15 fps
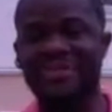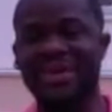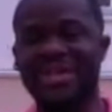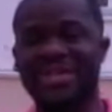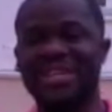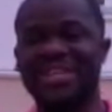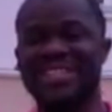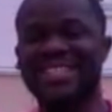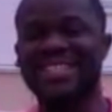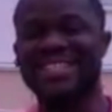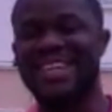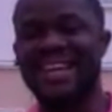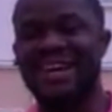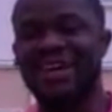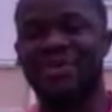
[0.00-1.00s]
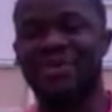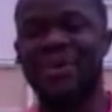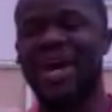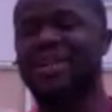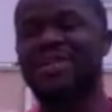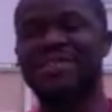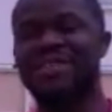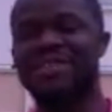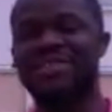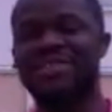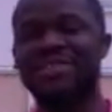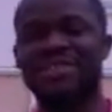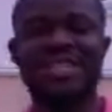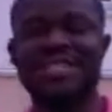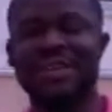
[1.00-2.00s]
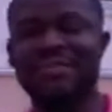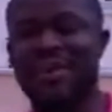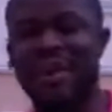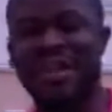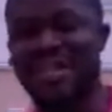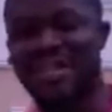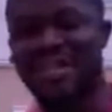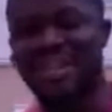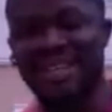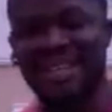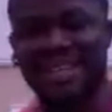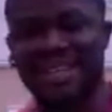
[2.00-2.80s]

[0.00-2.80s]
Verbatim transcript: because we are not just releasing money.